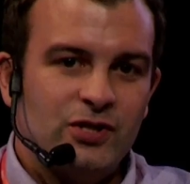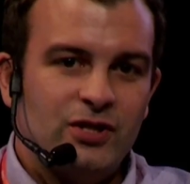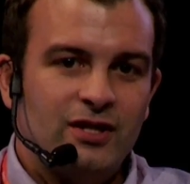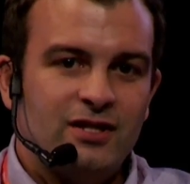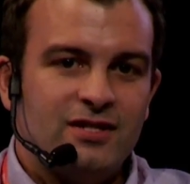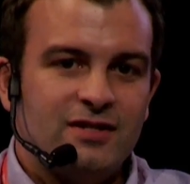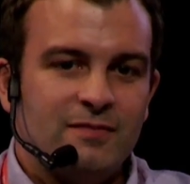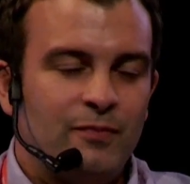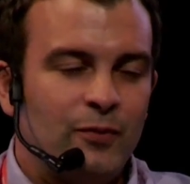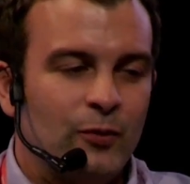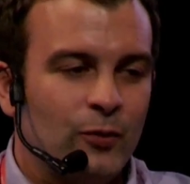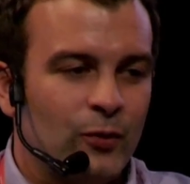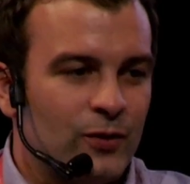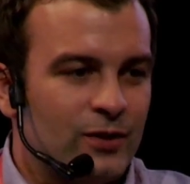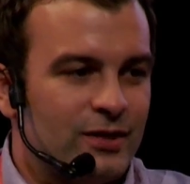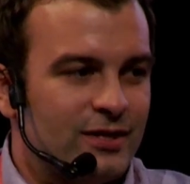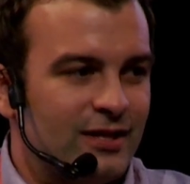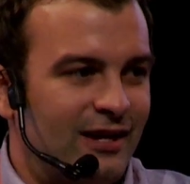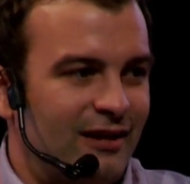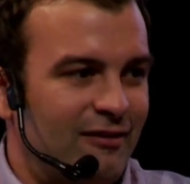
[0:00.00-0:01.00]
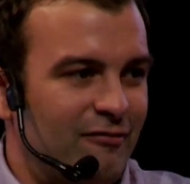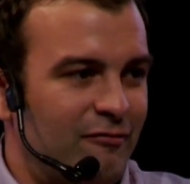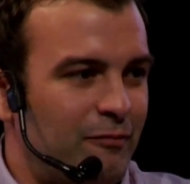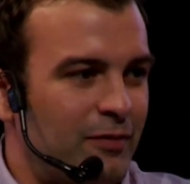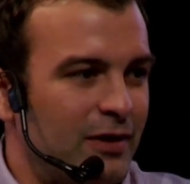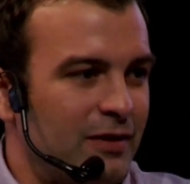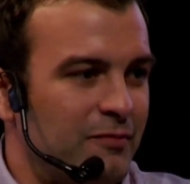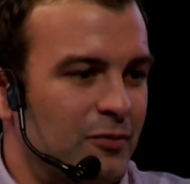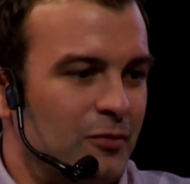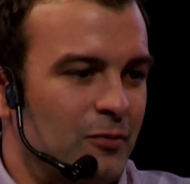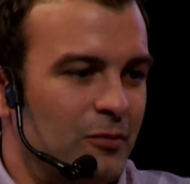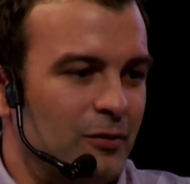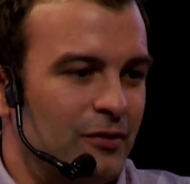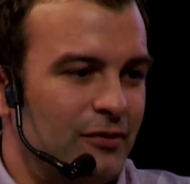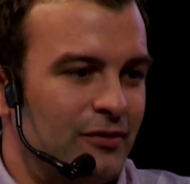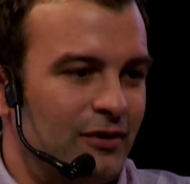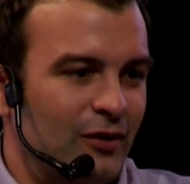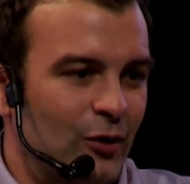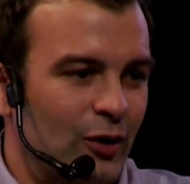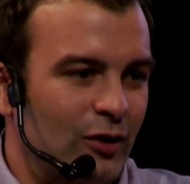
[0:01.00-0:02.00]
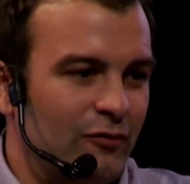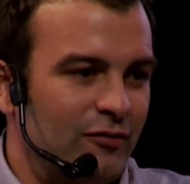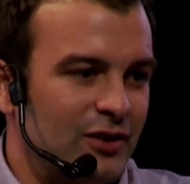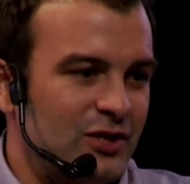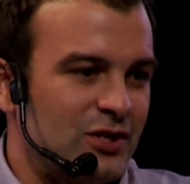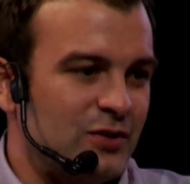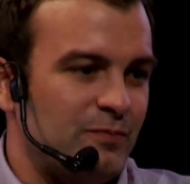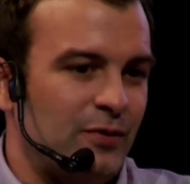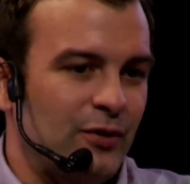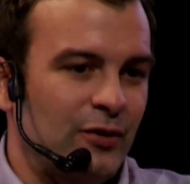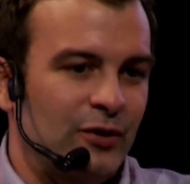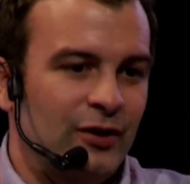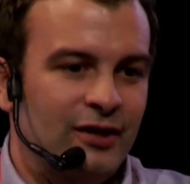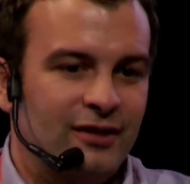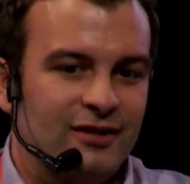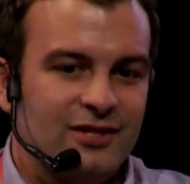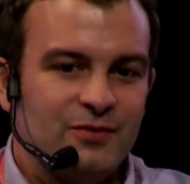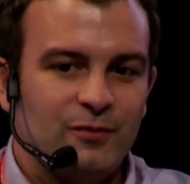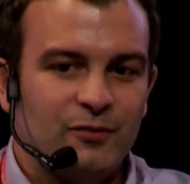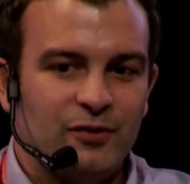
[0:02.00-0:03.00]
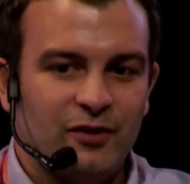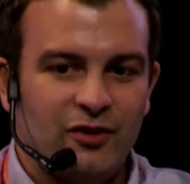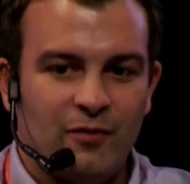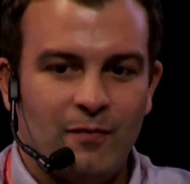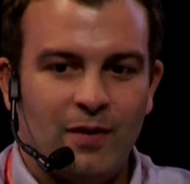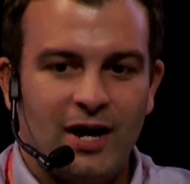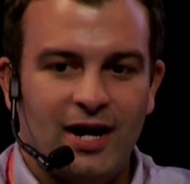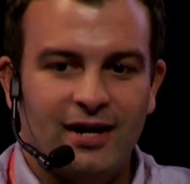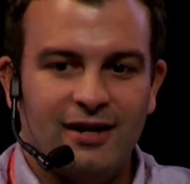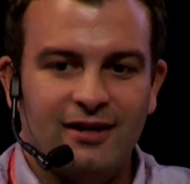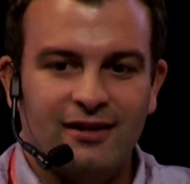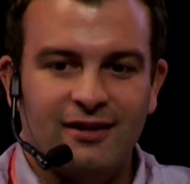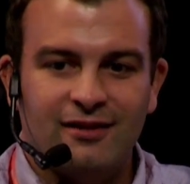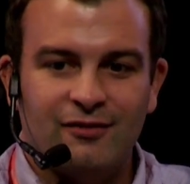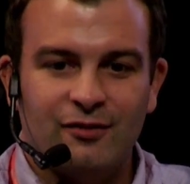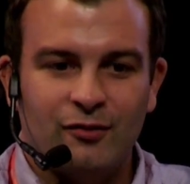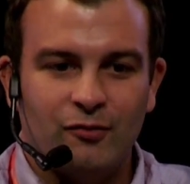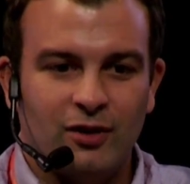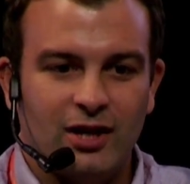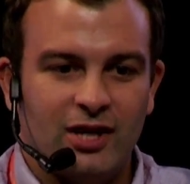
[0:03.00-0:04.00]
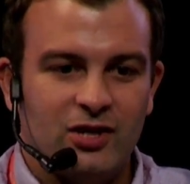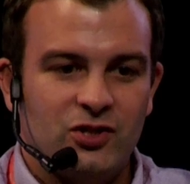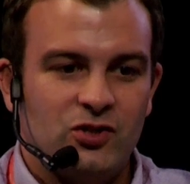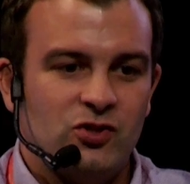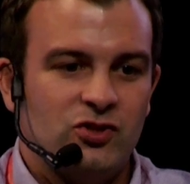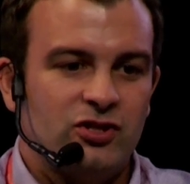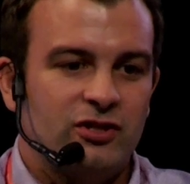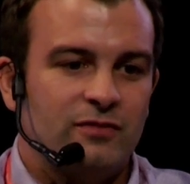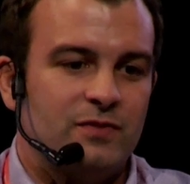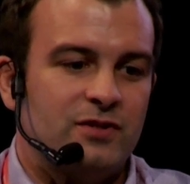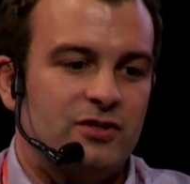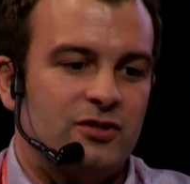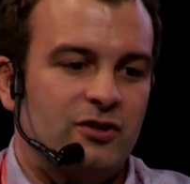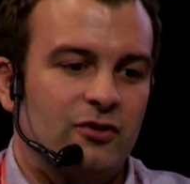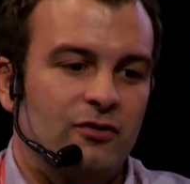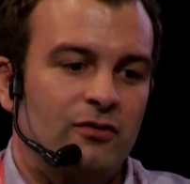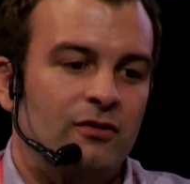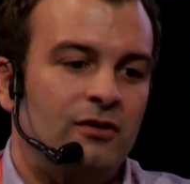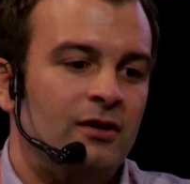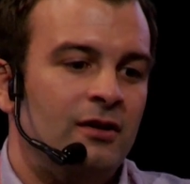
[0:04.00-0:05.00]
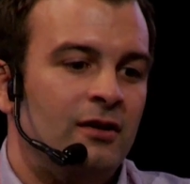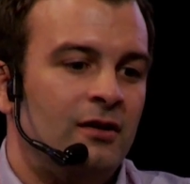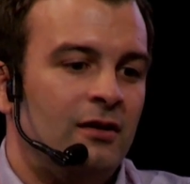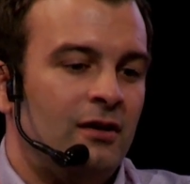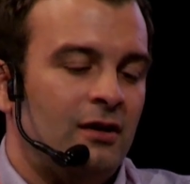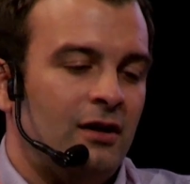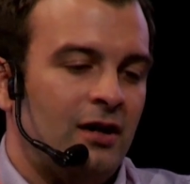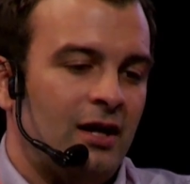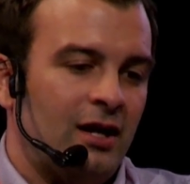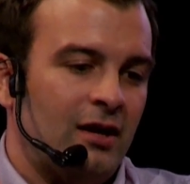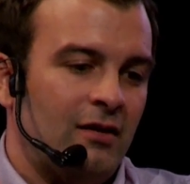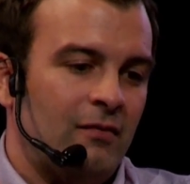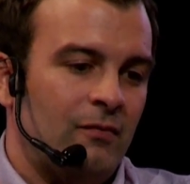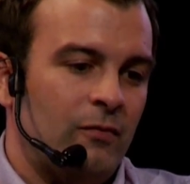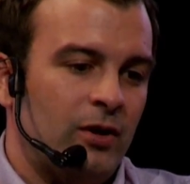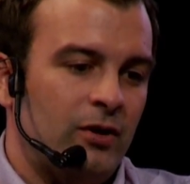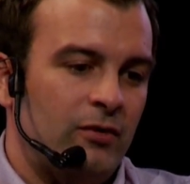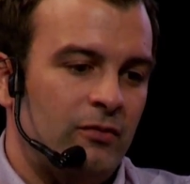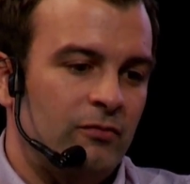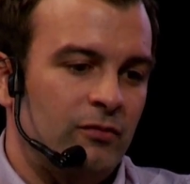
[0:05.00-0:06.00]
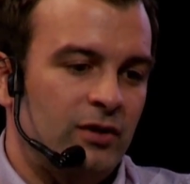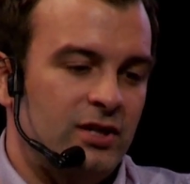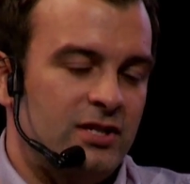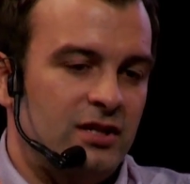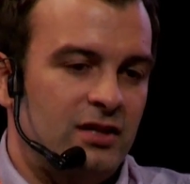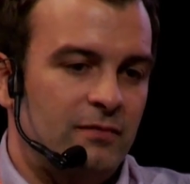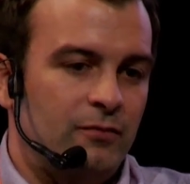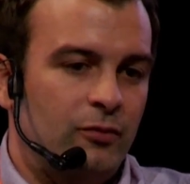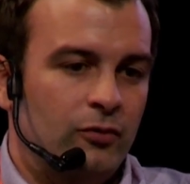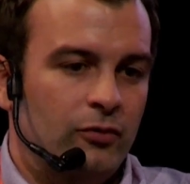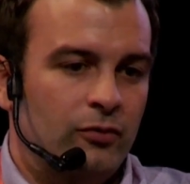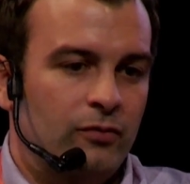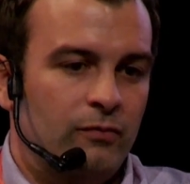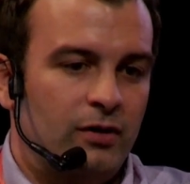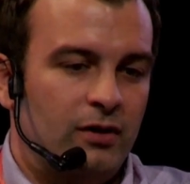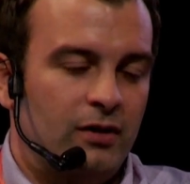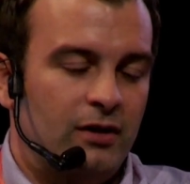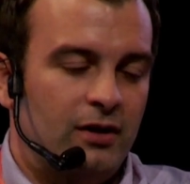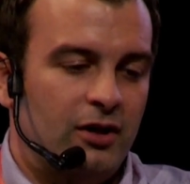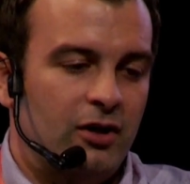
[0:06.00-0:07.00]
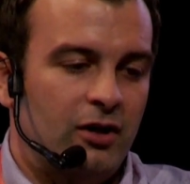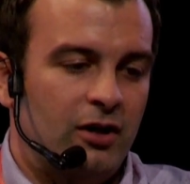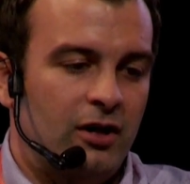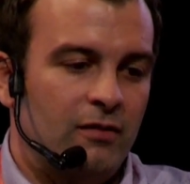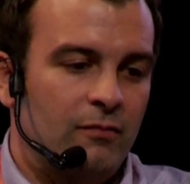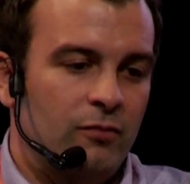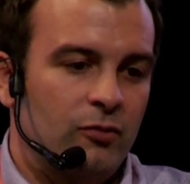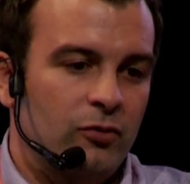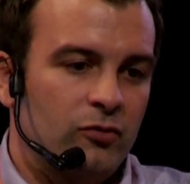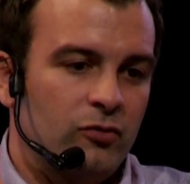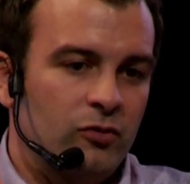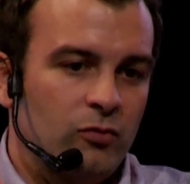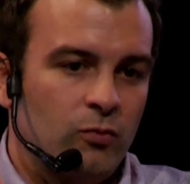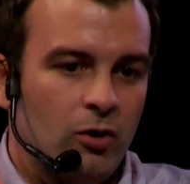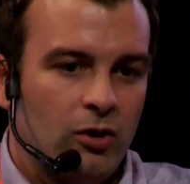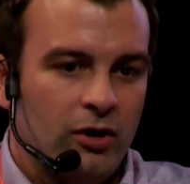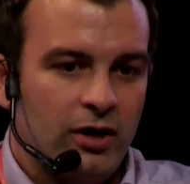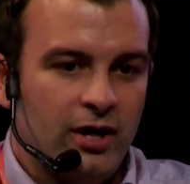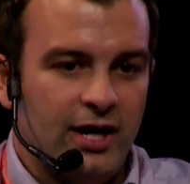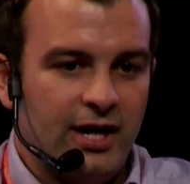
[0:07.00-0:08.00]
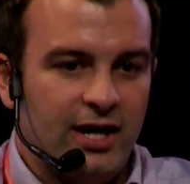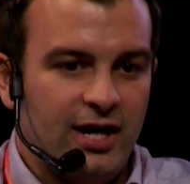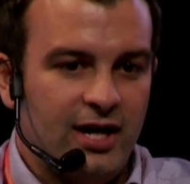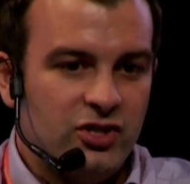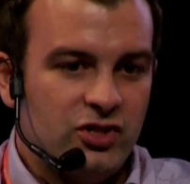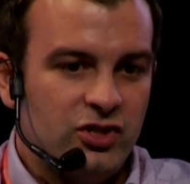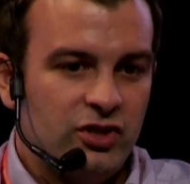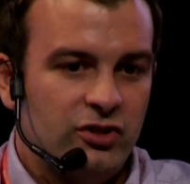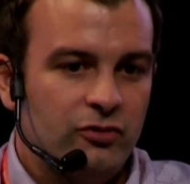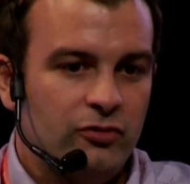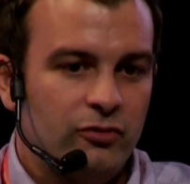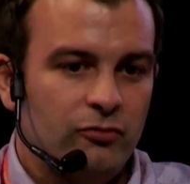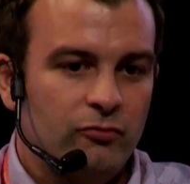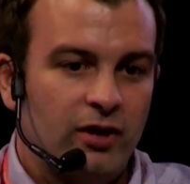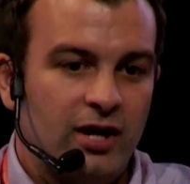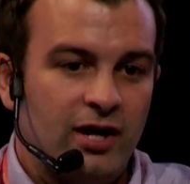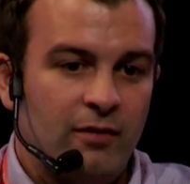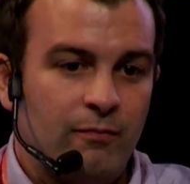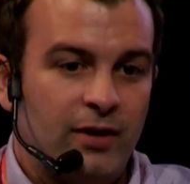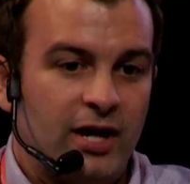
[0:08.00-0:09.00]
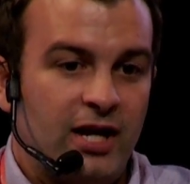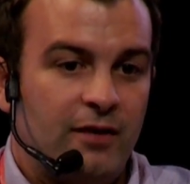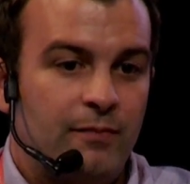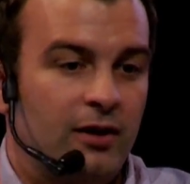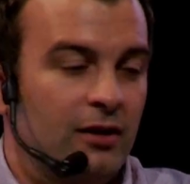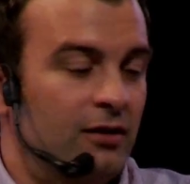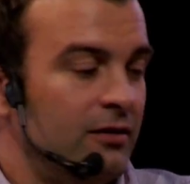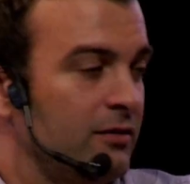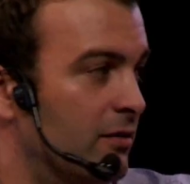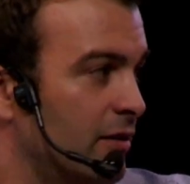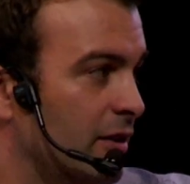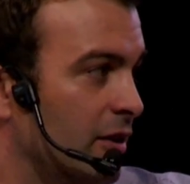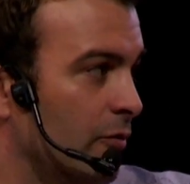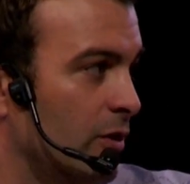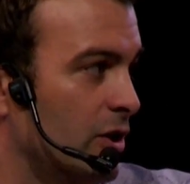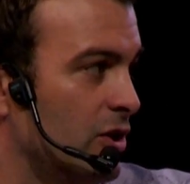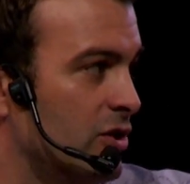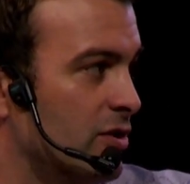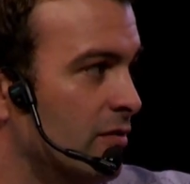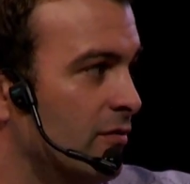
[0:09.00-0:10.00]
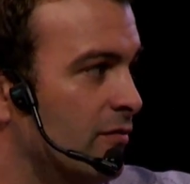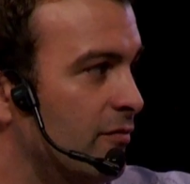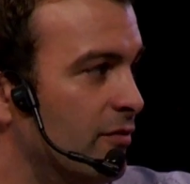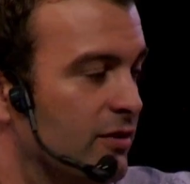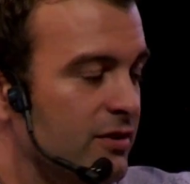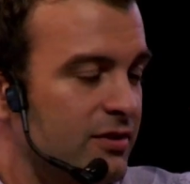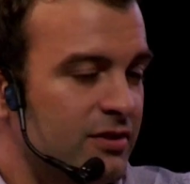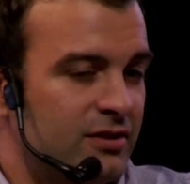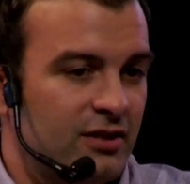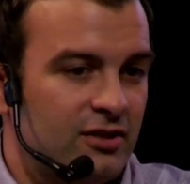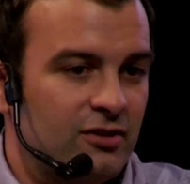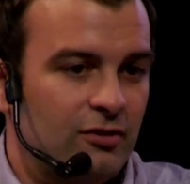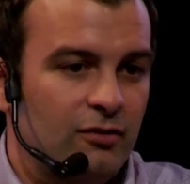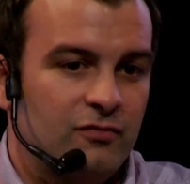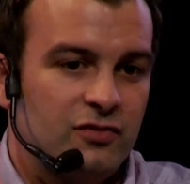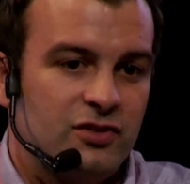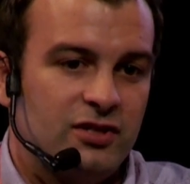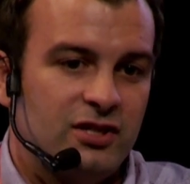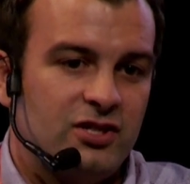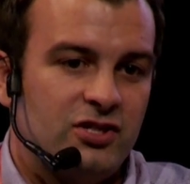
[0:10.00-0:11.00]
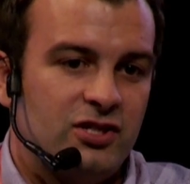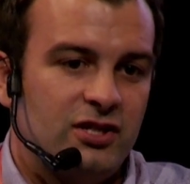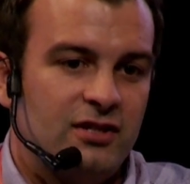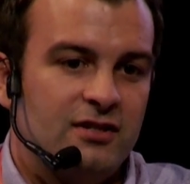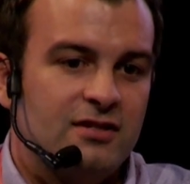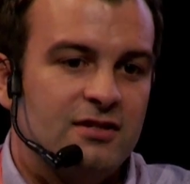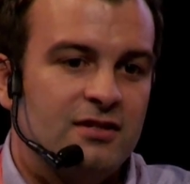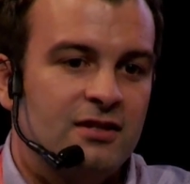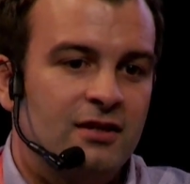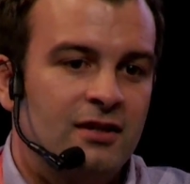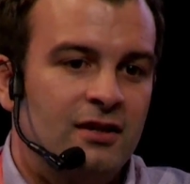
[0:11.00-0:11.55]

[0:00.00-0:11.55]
it's important to have people with a lot of experience within the market and the relationship. So we recently brought a guy on board called Warren Hayashi who ran PayPal in the region for over 6 years.